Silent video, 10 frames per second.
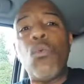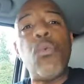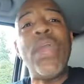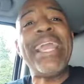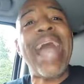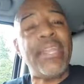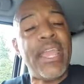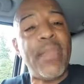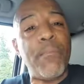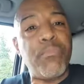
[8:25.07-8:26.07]
We got
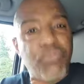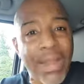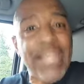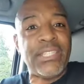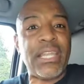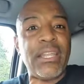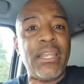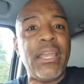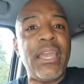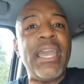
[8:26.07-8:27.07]
to embrace it.
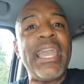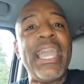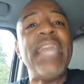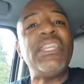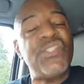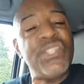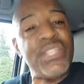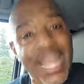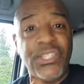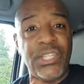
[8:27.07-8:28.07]
It is
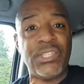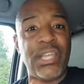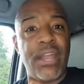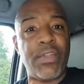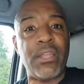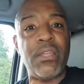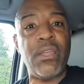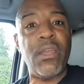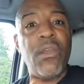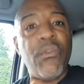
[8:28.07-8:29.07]
necessary
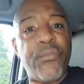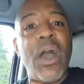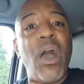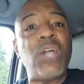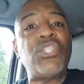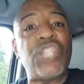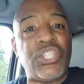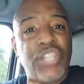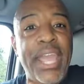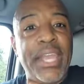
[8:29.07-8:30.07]
for us to
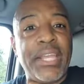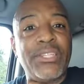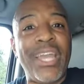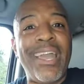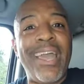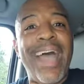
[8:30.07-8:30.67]
change.